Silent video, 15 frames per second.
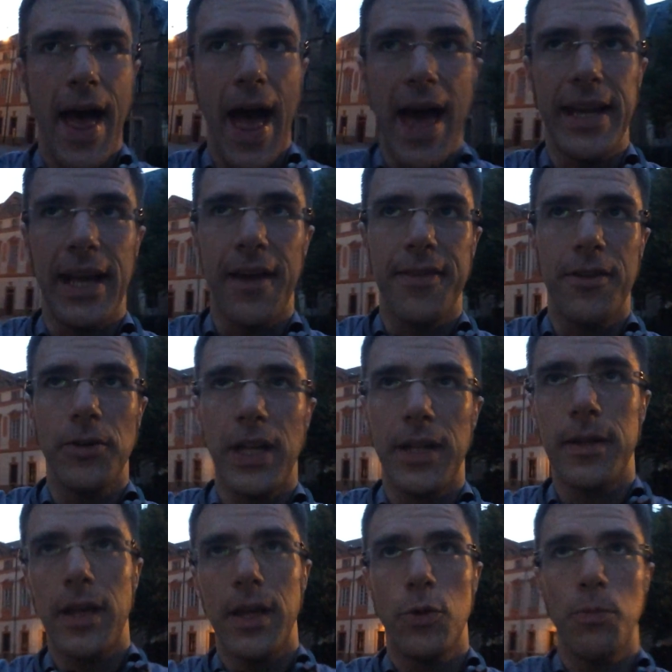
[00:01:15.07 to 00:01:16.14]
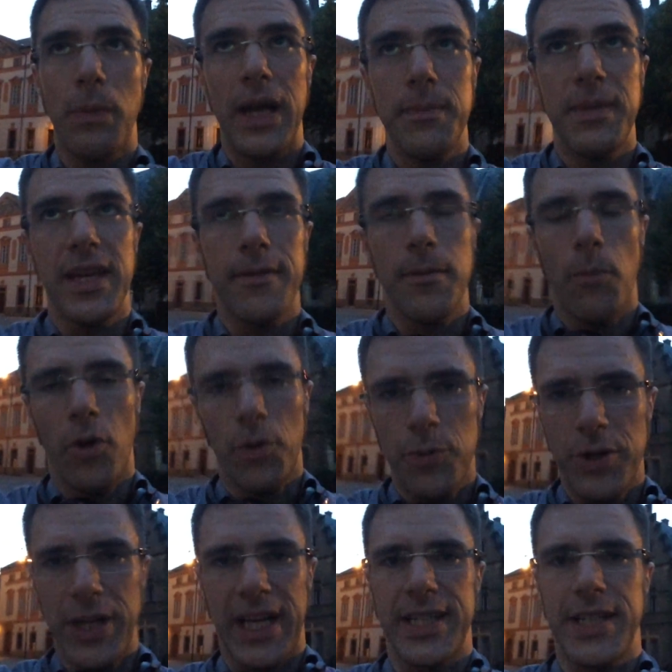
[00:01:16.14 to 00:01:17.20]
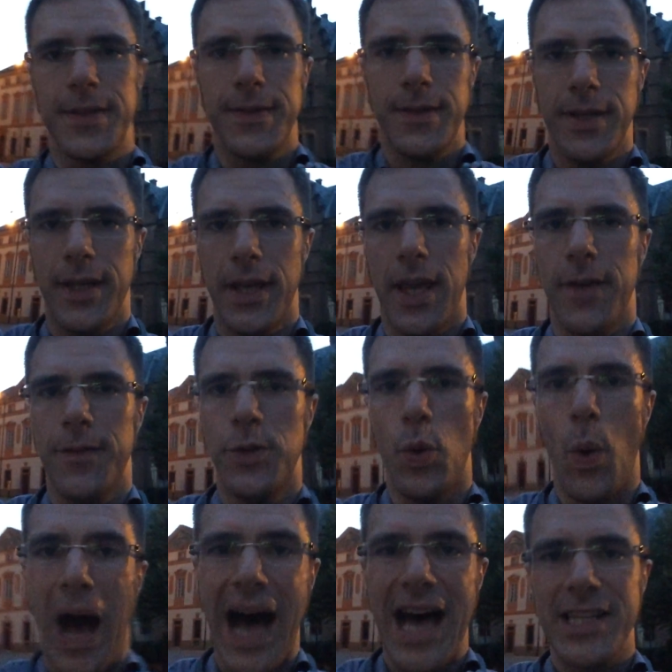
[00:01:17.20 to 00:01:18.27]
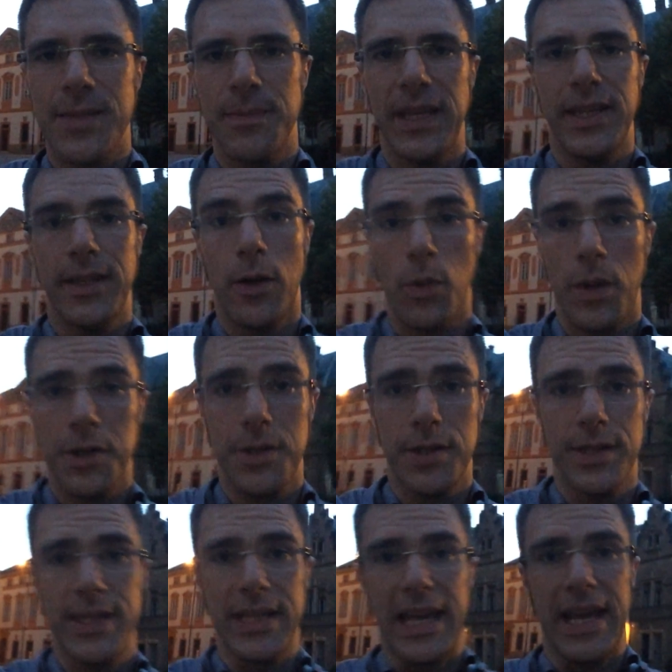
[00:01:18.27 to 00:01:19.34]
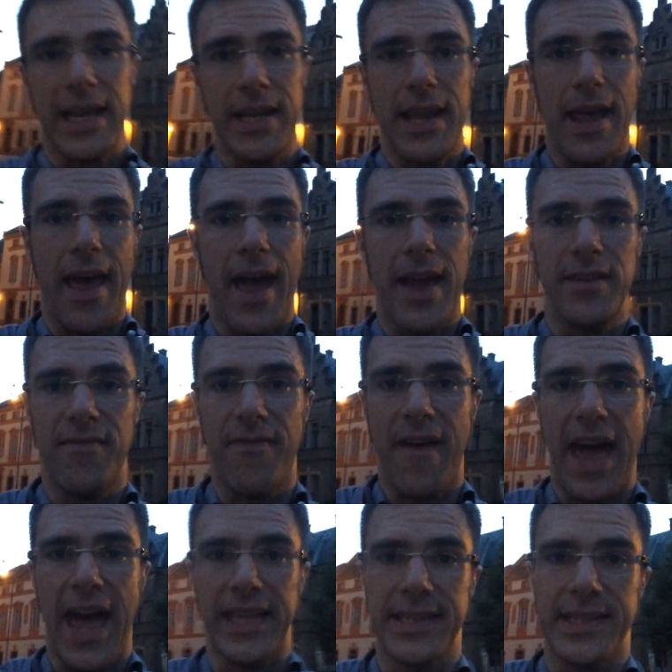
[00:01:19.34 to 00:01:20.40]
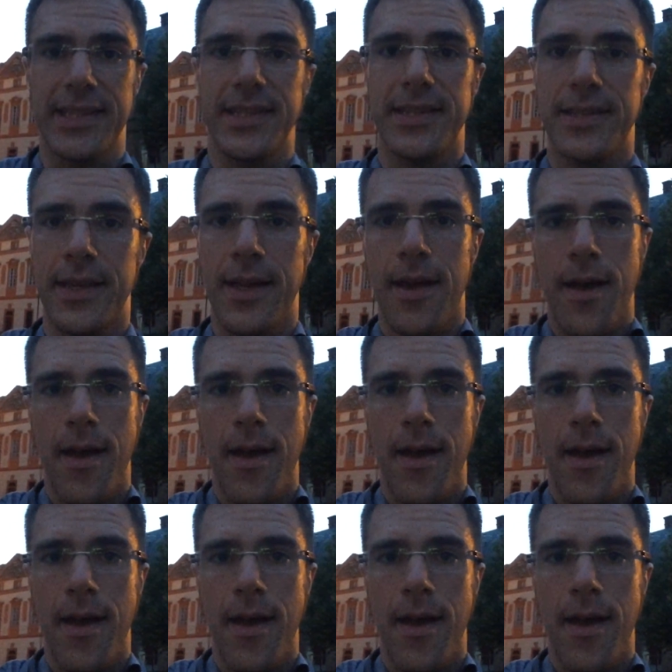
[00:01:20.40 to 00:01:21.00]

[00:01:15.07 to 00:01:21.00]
And I thought that it might be even more productive if you ask me the questions in advance,